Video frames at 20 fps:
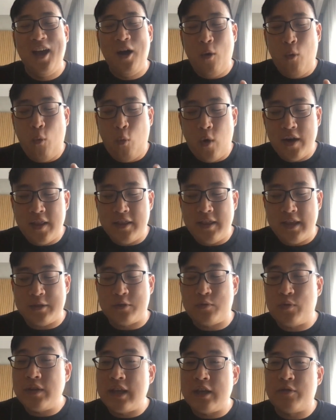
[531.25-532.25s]
One of the things that's
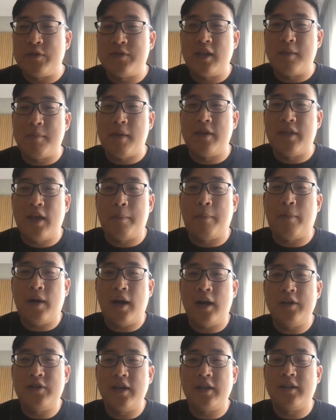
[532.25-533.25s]
really interesting about that
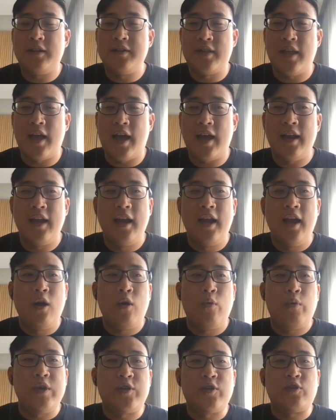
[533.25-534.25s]
project is that
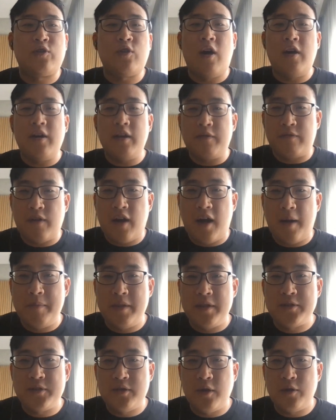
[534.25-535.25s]
we started from
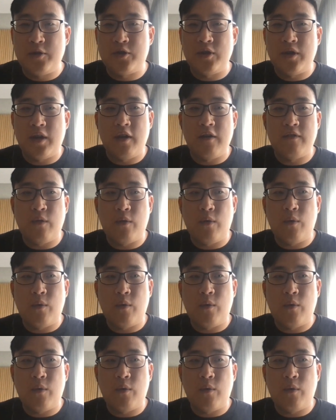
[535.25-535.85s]
this notion of,